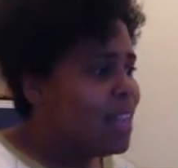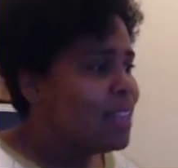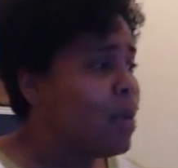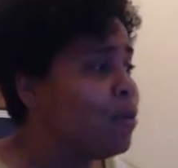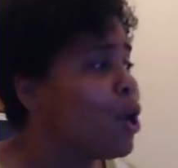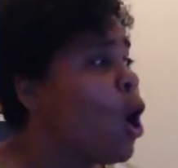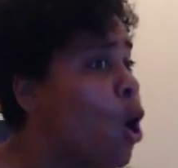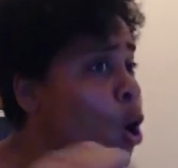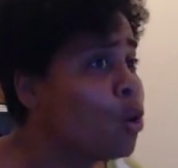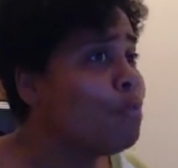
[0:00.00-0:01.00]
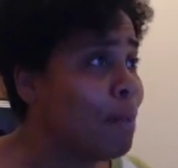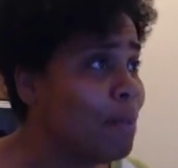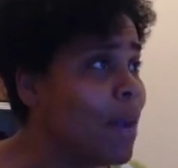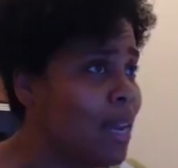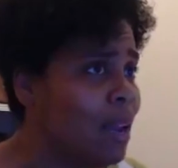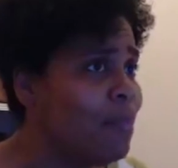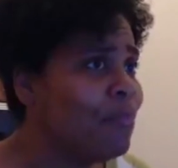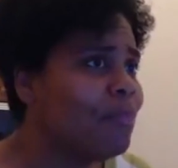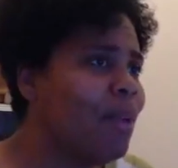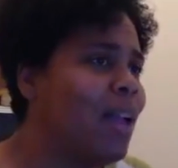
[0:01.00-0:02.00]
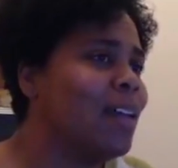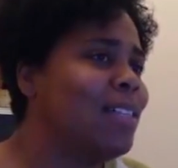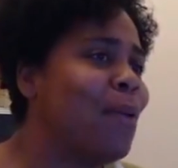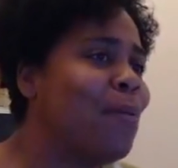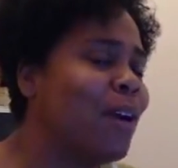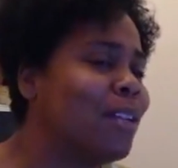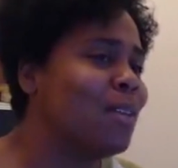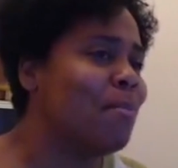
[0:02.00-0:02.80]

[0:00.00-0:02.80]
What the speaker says: they would hold my money because they wanted